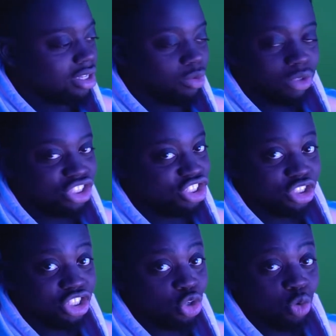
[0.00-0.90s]
which she,
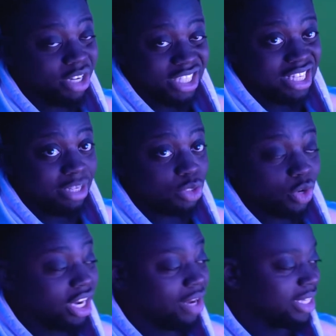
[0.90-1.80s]
she normally sleeps
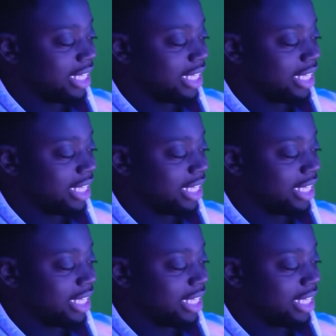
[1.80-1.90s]
on anyways.